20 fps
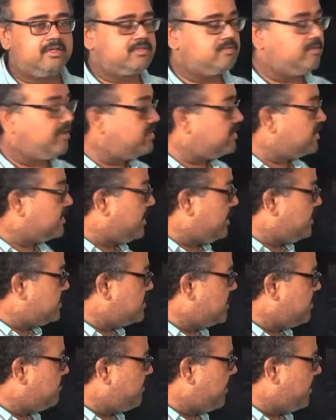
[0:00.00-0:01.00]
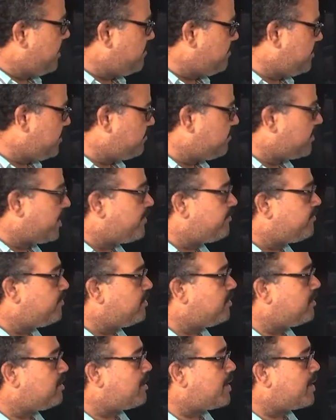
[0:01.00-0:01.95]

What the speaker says: So what is the conditional pattern base for I4?